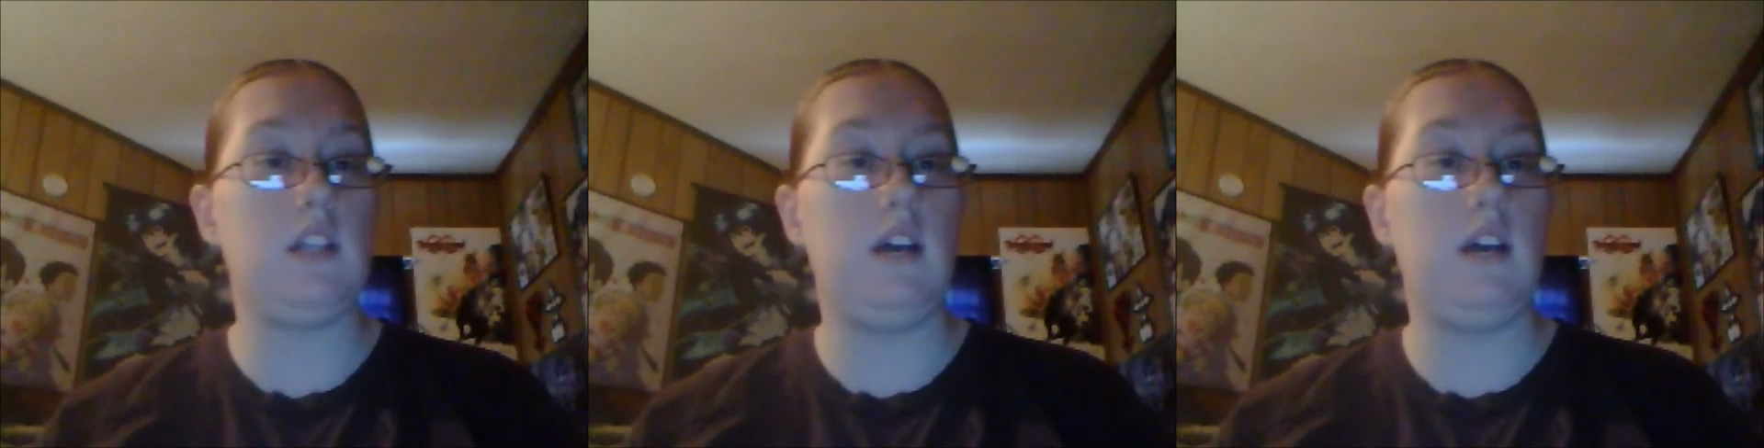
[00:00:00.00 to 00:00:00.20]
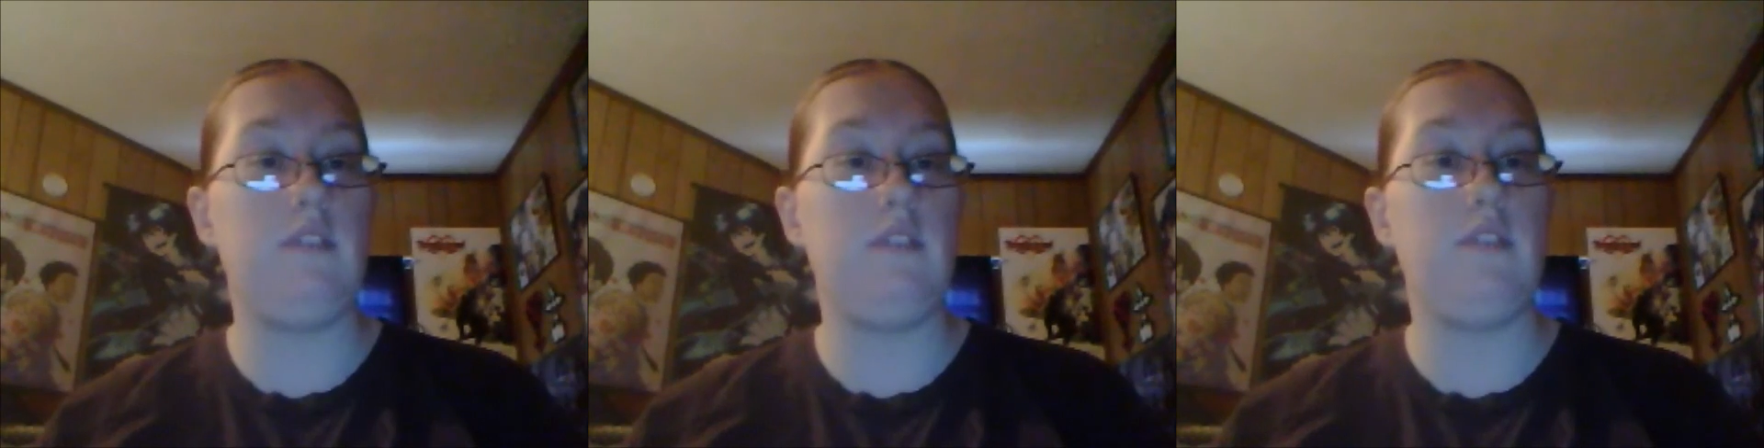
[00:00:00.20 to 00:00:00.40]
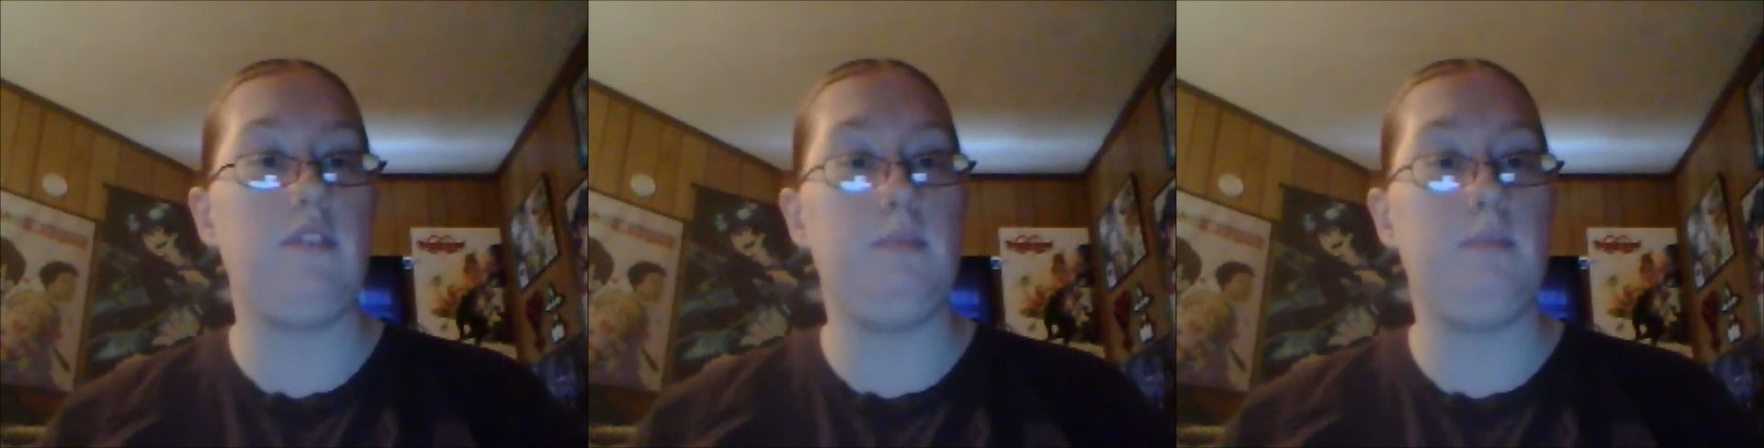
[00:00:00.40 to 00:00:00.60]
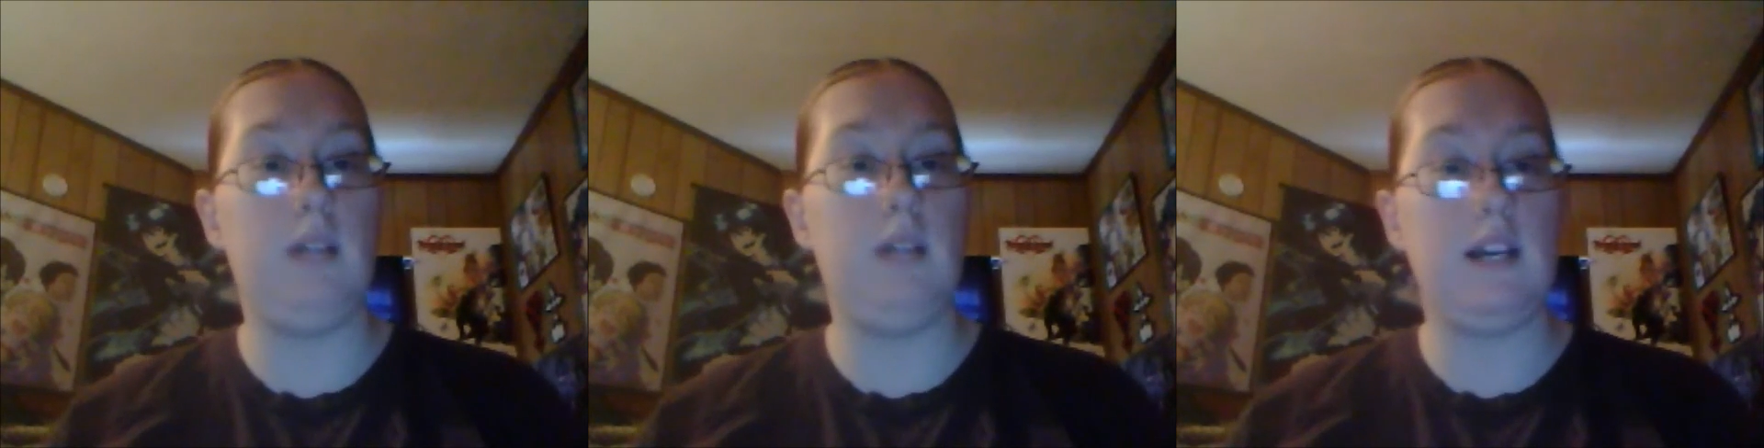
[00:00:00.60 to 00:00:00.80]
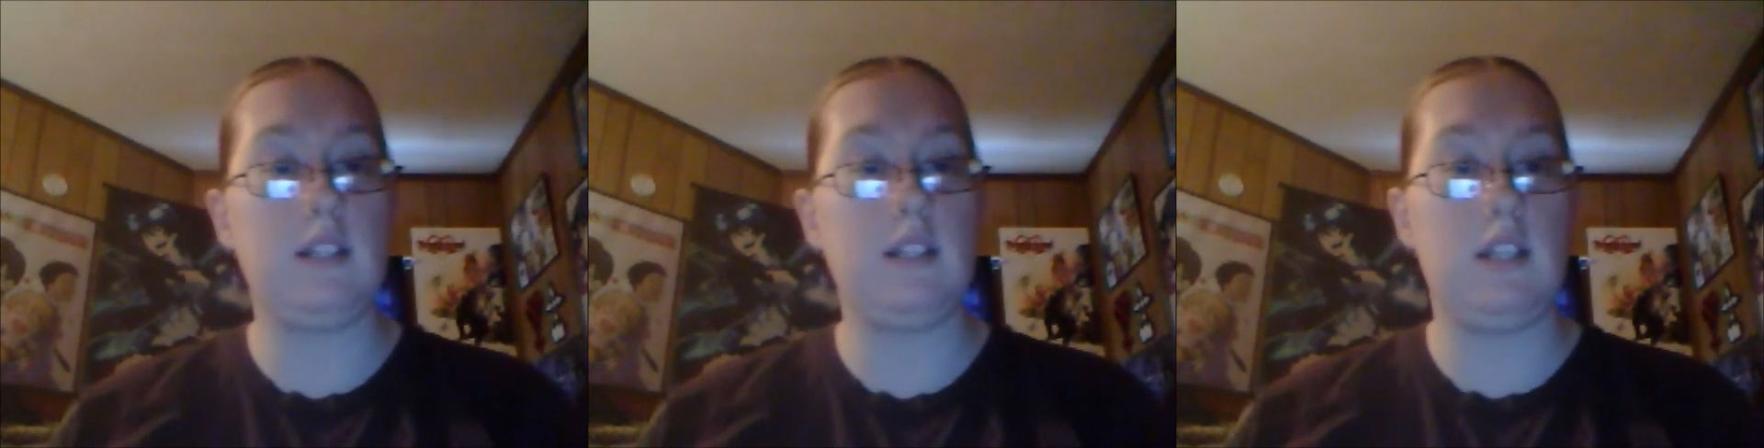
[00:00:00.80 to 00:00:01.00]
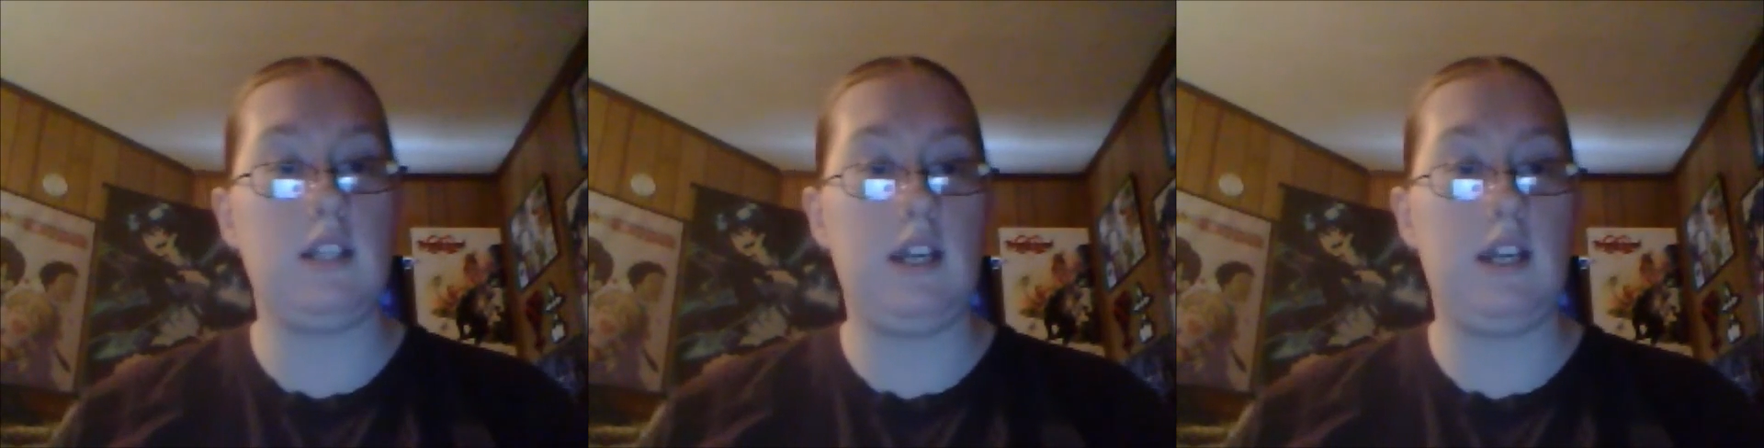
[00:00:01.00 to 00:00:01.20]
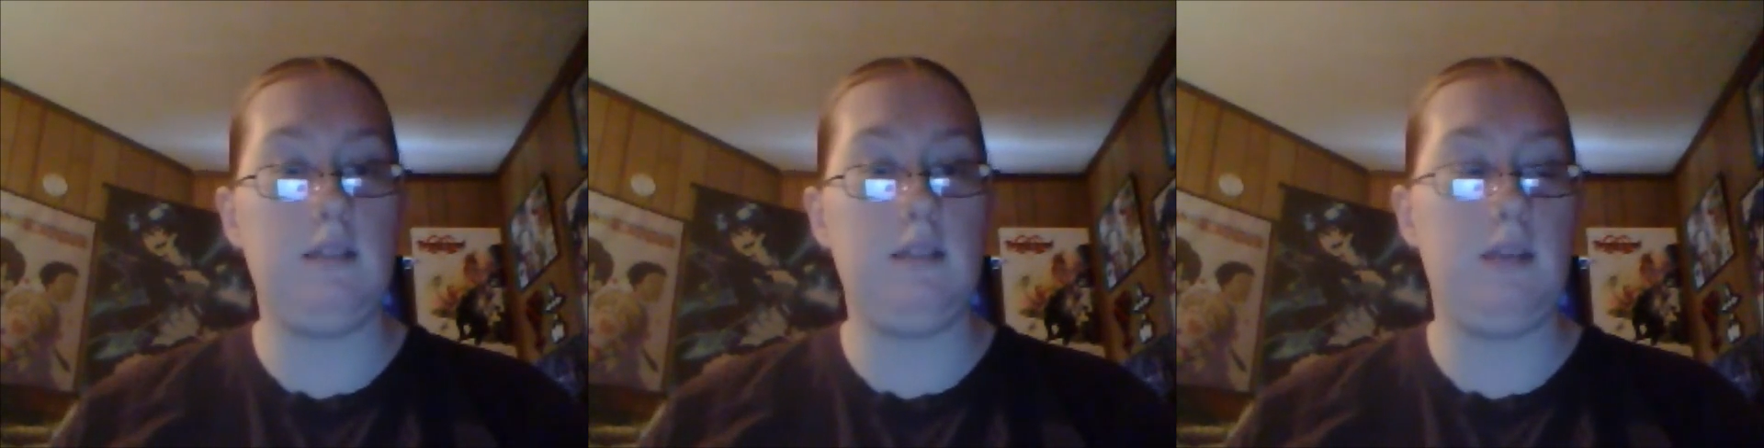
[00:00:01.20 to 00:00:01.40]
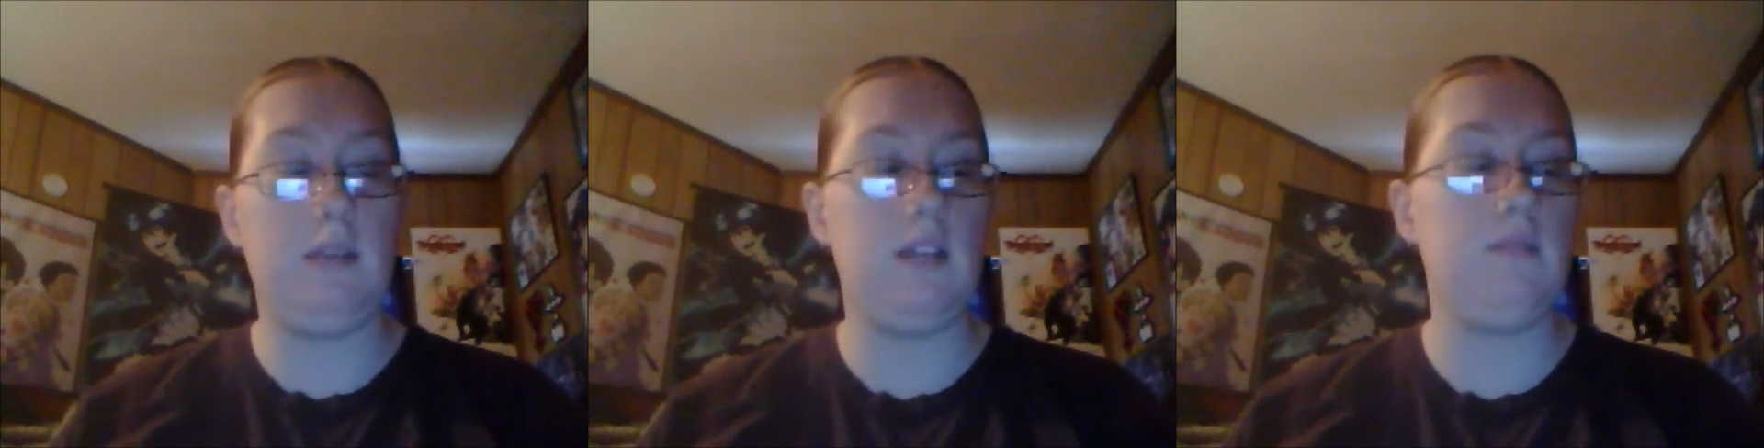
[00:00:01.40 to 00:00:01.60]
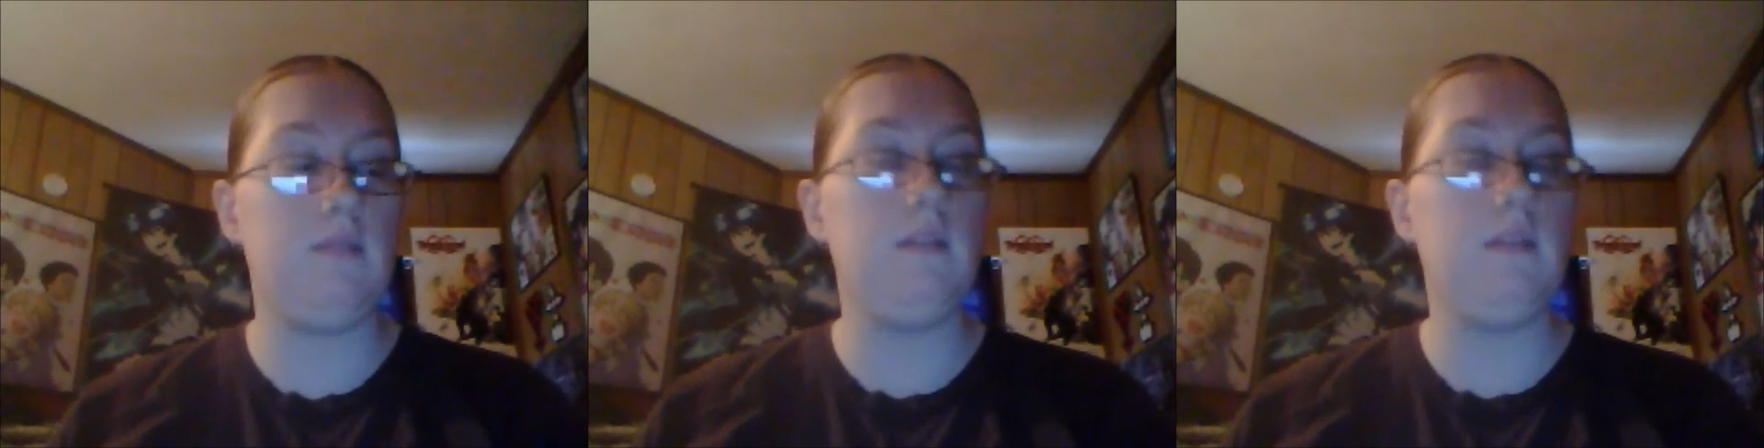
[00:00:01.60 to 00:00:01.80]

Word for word: out of the blocks that I had made.